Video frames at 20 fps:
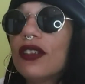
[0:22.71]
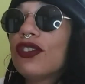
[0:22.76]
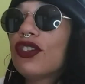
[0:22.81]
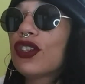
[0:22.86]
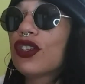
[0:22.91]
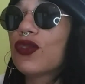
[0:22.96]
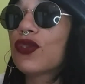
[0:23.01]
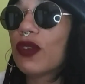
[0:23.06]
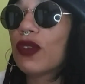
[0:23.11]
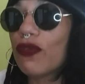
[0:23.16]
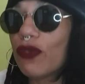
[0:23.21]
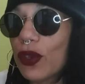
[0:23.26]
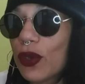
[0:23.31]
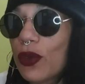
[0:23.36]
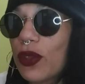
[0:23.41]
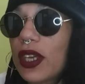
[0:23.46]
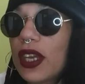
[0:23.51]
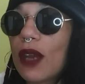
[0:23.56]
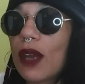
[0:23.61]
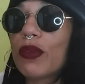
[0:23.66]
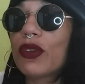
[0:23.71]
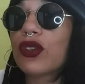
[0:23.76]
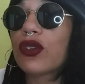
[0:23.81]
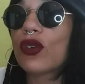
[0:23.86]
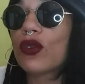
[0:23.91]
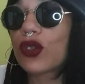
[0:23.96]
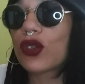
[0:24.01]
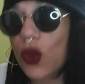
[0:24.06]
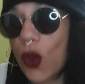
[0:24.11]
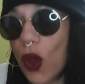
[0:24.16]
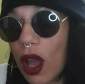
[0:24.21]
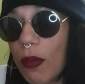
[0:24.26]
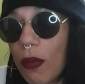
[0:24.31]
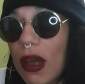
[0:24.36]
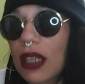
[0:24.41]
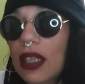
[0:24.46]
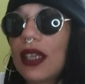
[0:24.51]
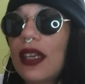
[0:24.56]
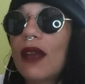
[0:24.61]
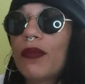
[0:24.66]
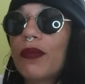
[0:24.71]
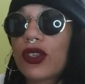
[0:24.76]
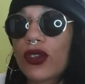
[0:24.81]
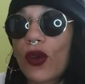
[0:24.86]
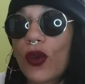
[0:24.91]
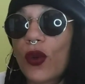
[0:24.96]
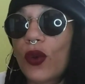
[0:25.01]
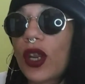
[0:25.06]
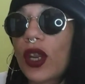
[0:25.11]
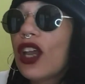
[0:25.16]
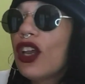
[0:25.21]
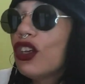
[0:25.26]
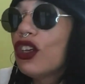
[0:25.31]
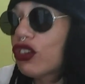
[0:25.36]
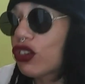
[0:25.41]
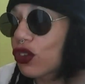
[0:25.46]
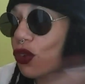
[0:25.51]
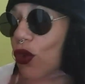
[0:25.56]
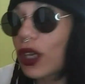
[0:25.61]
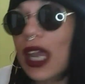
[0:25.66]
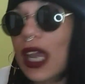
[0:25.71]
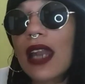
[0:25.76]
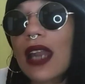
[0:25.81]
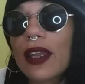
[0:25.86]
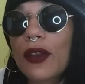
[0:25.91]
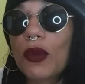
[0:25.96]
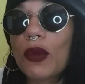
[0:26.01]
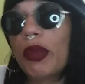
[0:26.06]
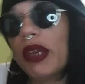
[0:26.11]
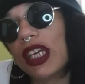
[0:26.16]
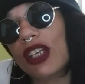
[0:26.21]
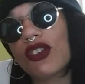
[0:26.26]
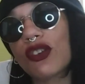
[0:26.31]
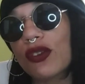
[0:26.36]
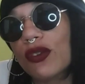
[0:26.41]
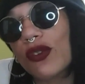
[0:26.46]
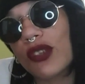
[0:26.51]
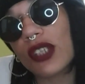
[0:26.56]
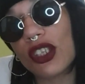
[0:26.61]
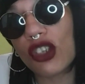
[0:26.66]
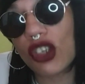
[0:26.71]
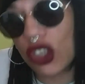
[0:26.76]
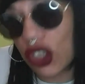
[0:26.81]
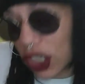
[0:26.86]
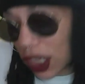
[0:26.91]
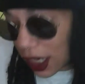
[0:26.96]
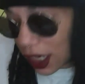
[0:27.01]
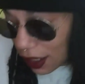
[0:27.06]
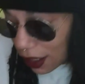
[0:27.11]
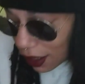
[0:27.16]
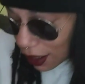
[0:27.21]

Just review the episode, talk about the episode, show y'all little pictures and shit.